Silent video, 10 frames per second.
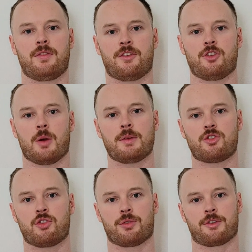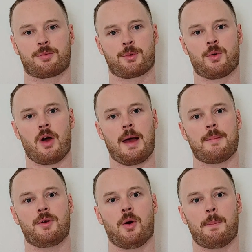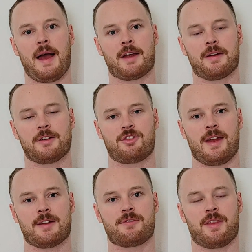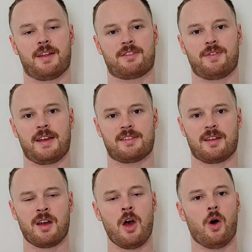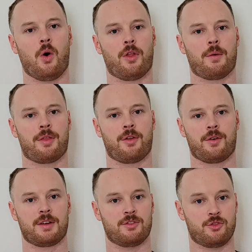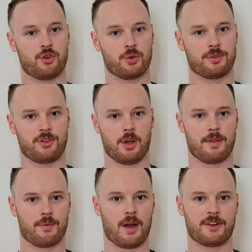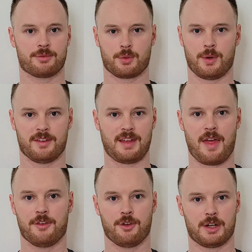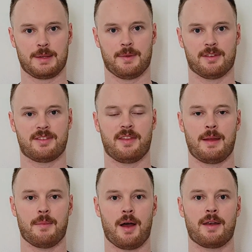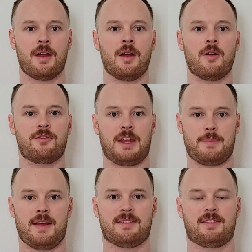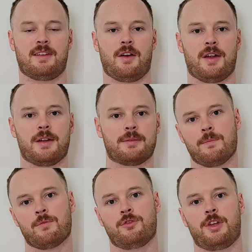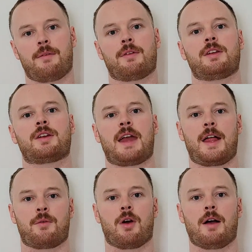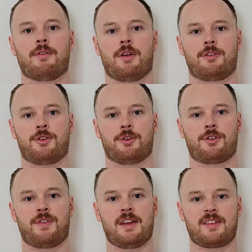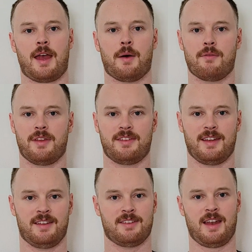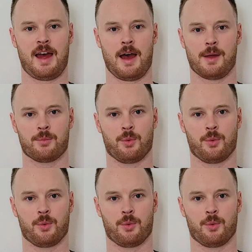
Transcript: There's no insurance requirement or background check for this visa, although authorities do reserve the right to request other documents that they might deem necessary. Generally, you can arrive on a tourist visa. However, this isn't a hard